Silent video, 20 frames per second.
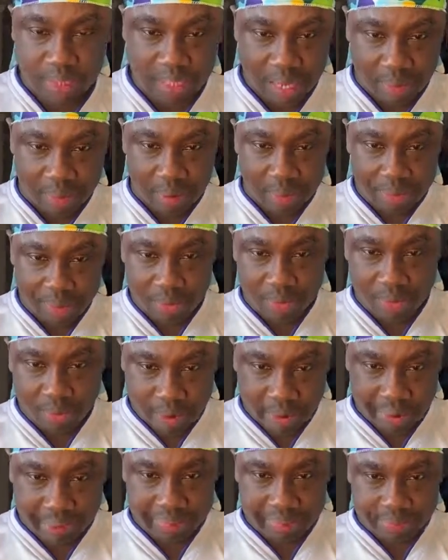Ya baby,
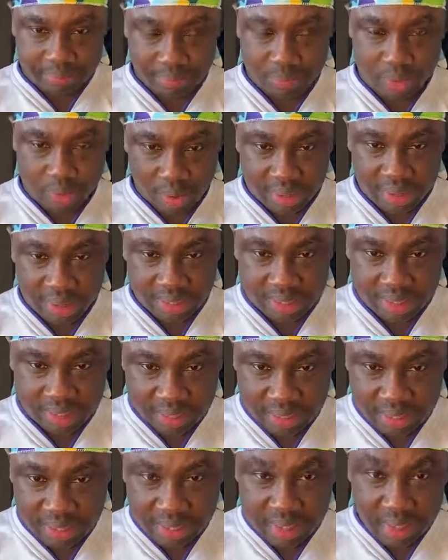why? Okay,
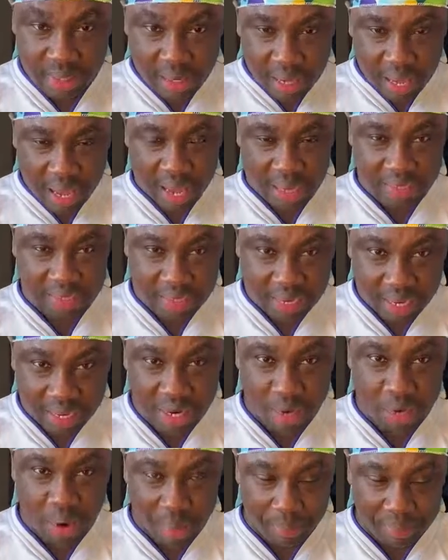nti.
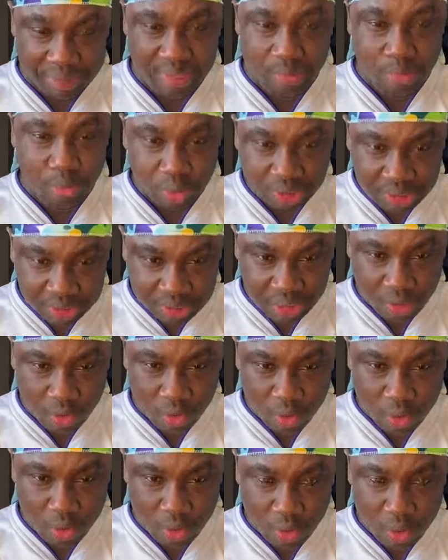Sikani kwa mese moon
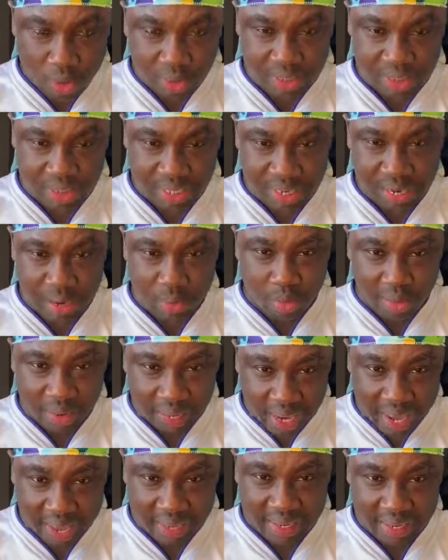share na
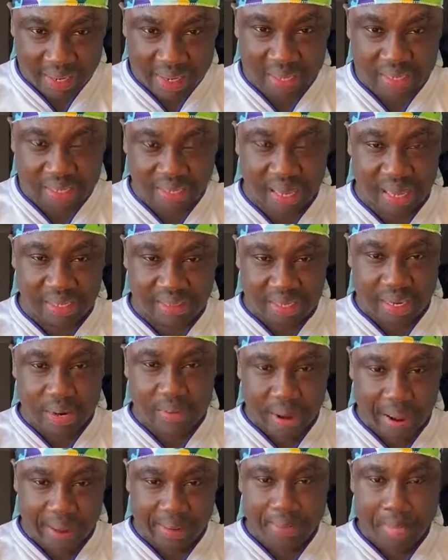moon like ni
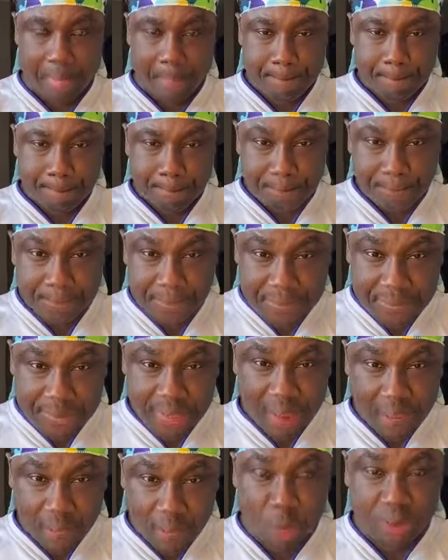enchasi ya why?
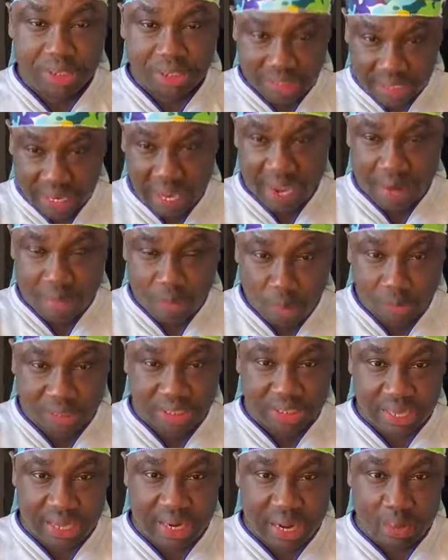Moon share
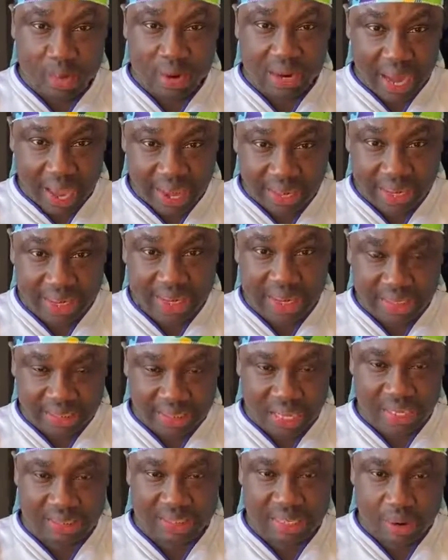na moon like ni
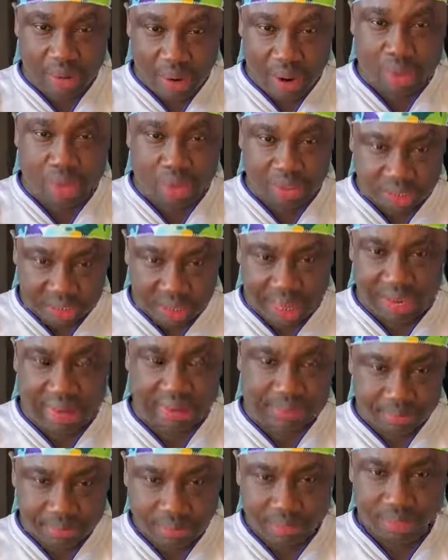enchasi ya why? Moon
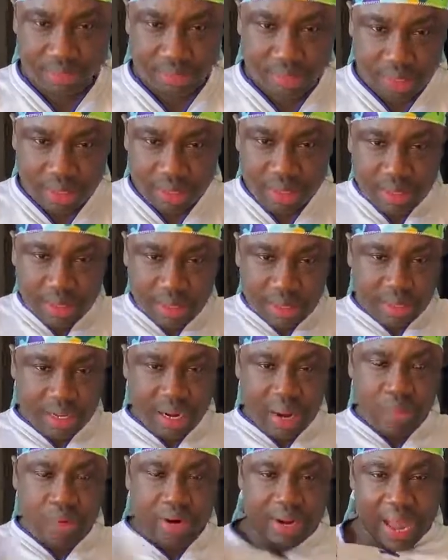share
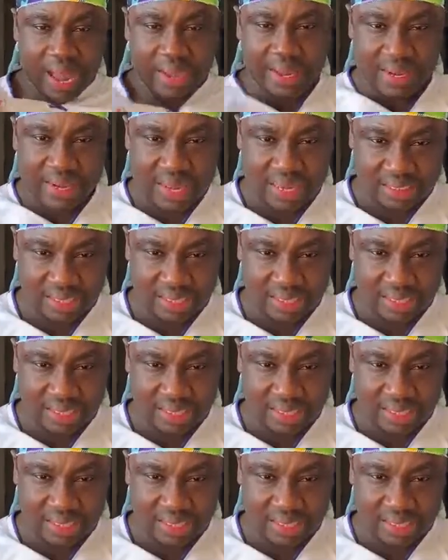na moon like ni